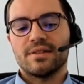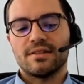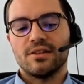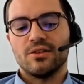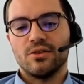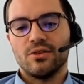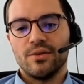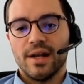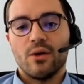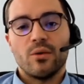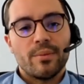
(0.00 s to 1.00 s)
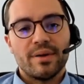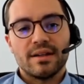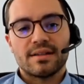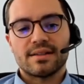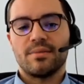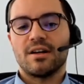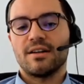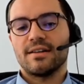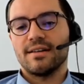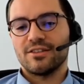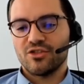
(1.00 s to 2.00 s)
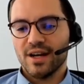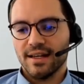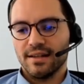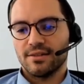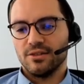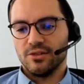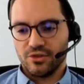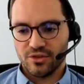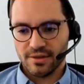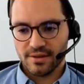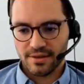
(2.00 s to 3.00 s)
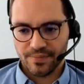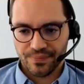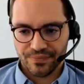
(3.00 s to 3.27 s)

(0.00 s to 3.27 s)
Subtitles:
So now we build smart tracking solutions